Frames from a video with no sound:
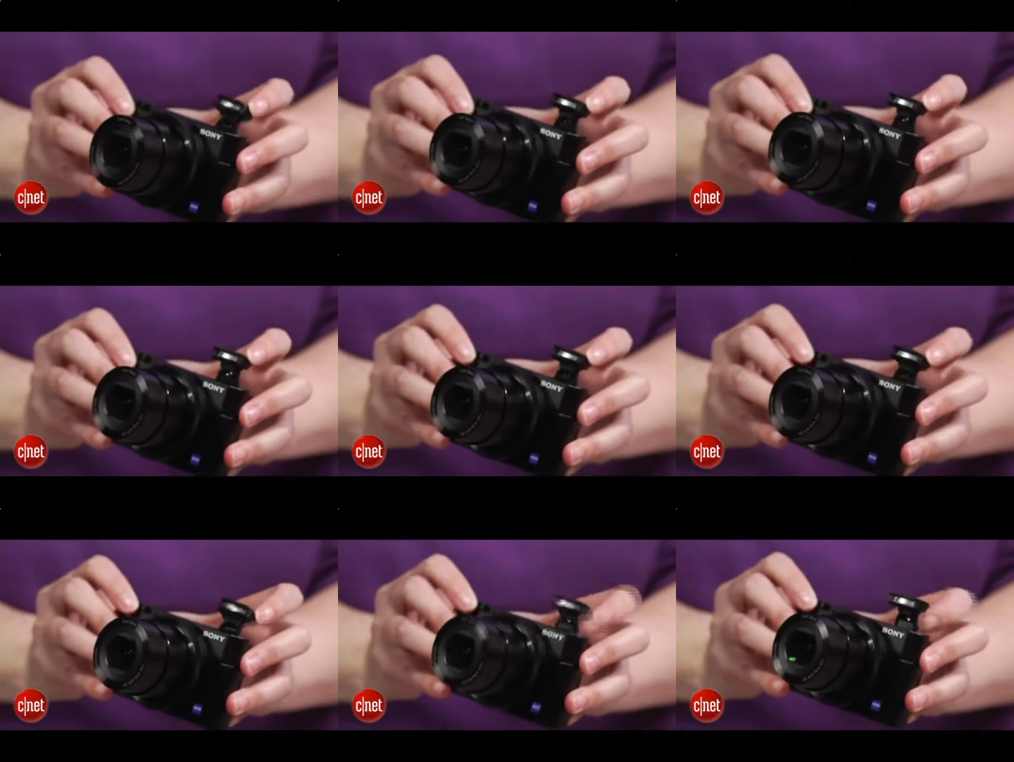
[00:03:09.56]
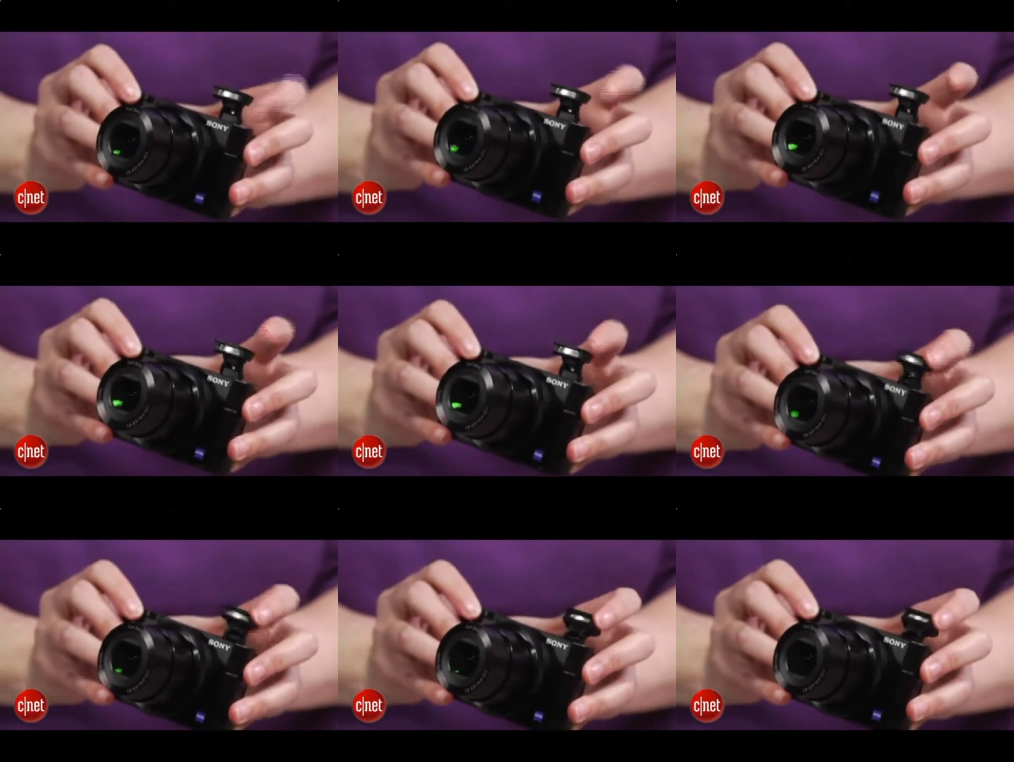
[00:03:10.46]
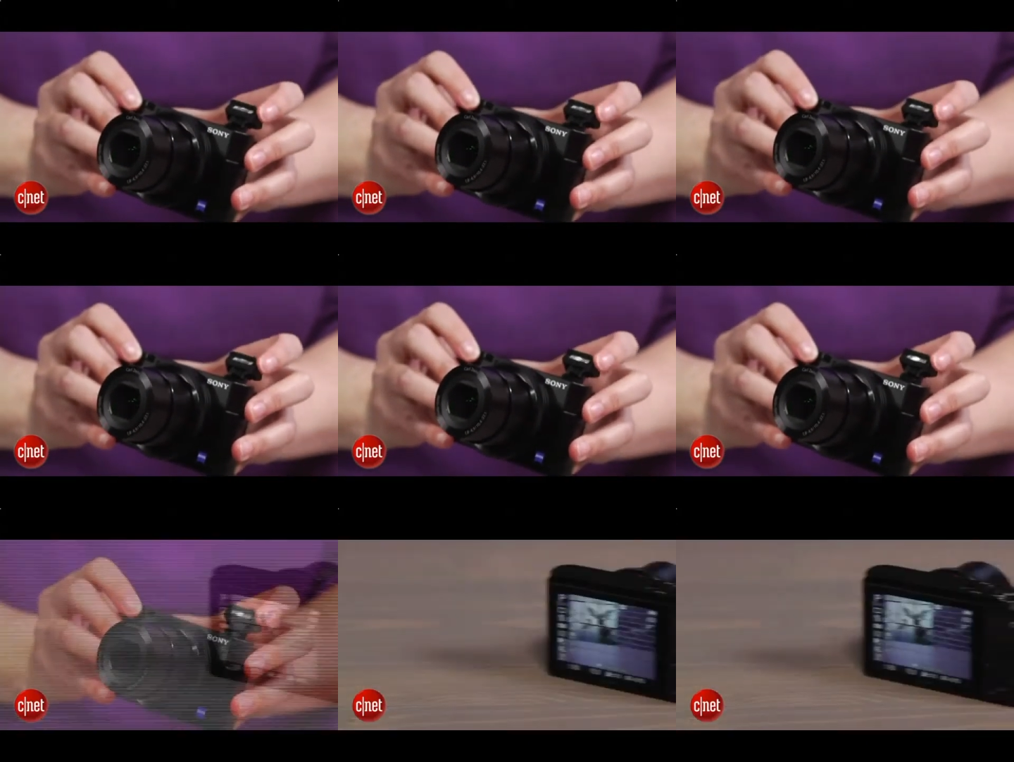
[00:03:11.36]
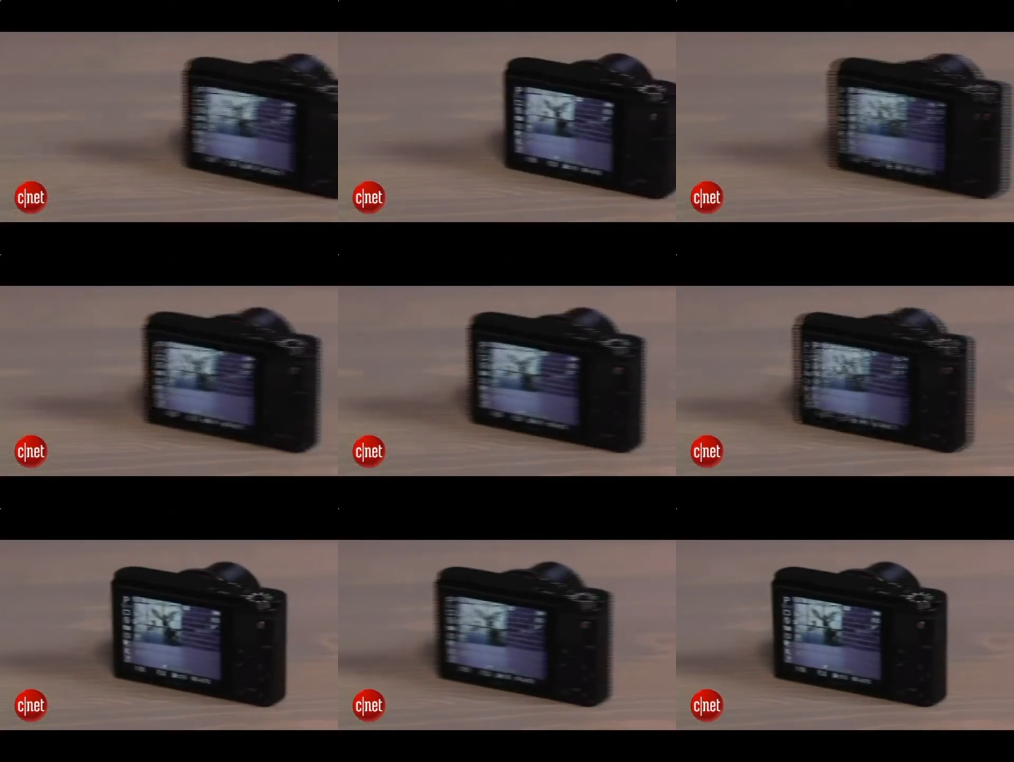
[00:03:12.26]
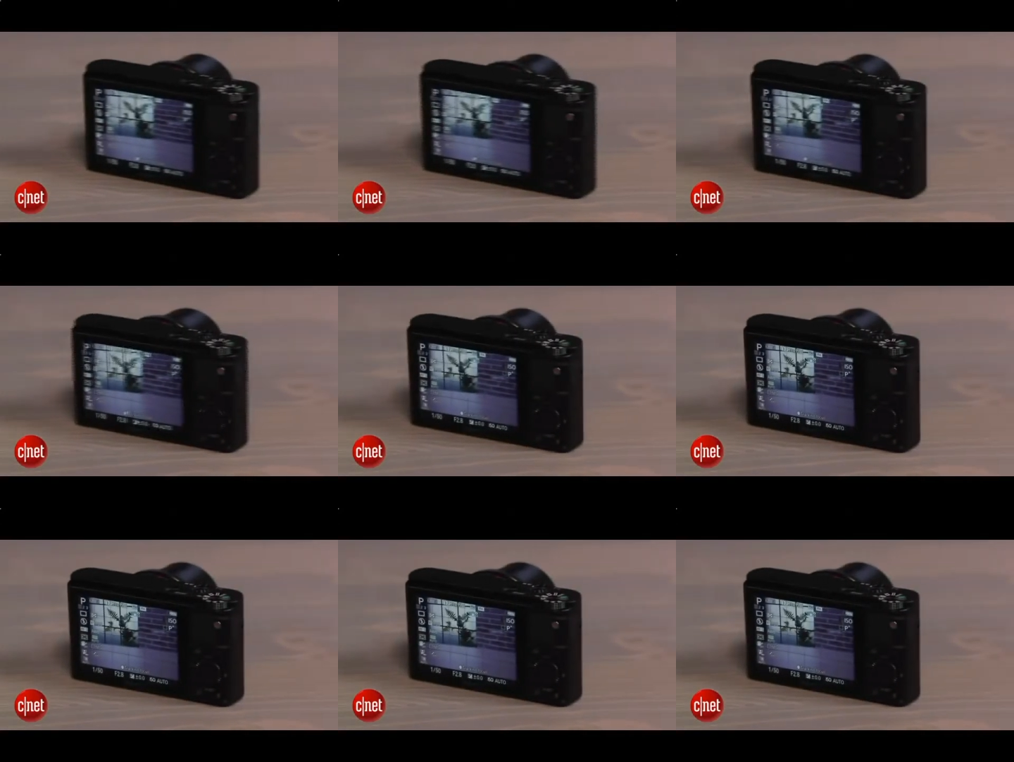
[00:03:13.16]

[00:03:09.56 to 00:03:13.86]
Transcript: (no speaker visible)